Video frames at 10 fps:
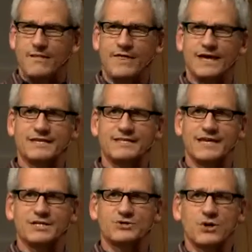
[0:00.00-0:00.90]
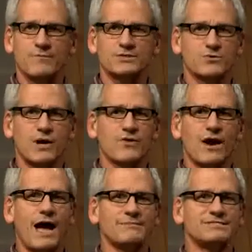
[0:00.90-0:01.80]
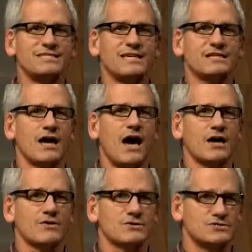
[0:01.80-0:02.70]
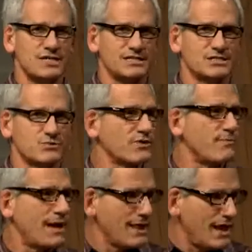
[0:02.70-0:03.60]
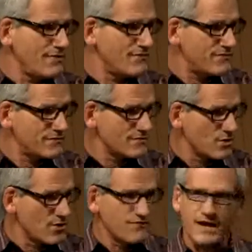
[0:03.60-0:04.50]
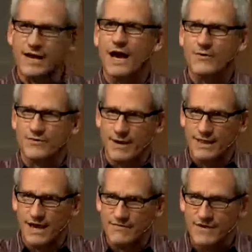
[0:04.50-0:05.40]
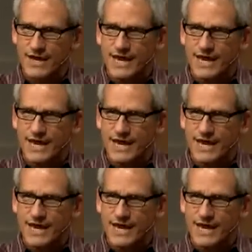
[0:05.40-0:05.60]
that, that determines whether I'm seeking to honor Jesus with my life, glorify God with my life.